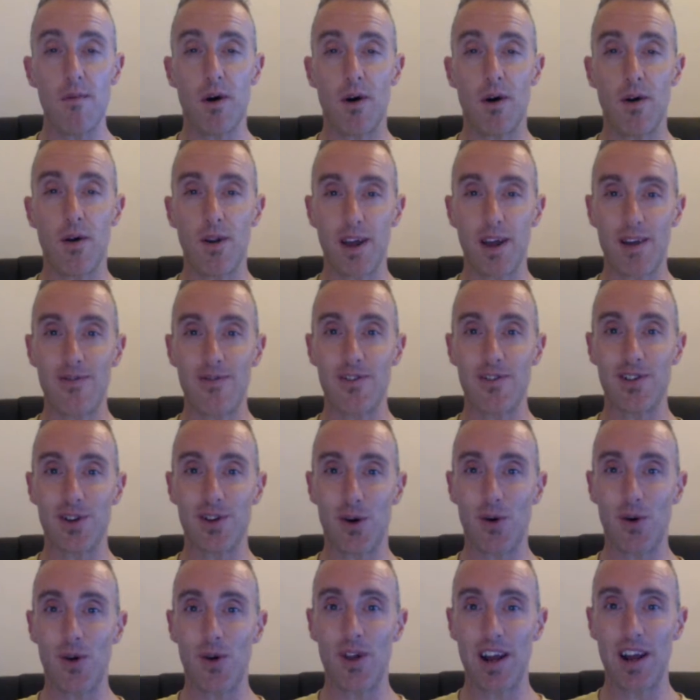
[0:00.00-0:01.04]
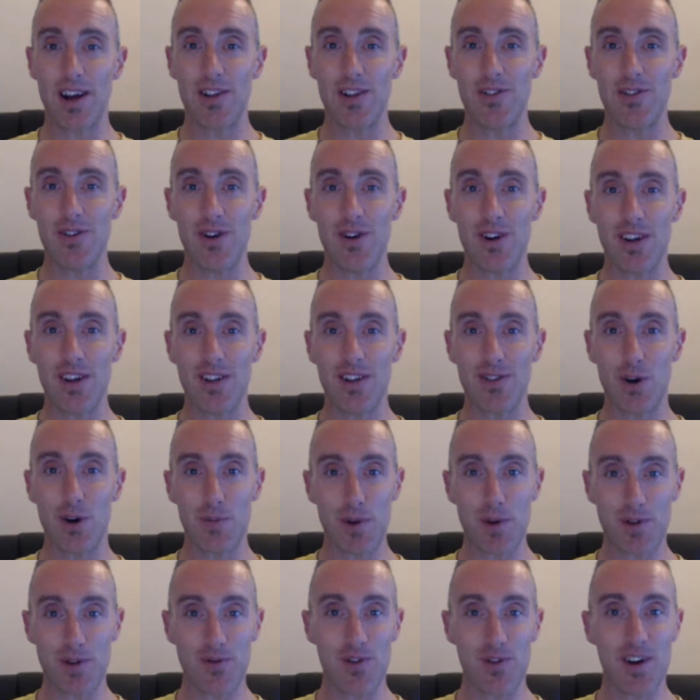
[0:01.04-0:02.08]
I'll leave this whole clean and dirty
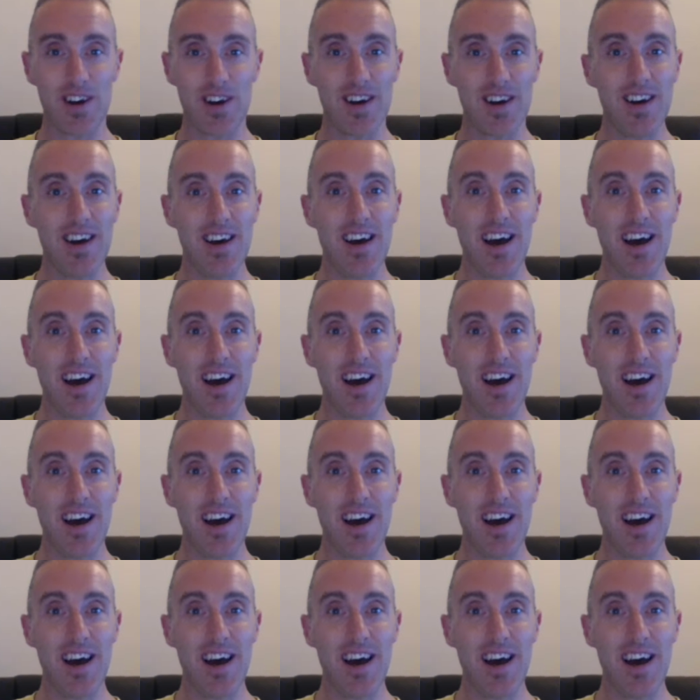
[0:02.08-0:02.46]
topic for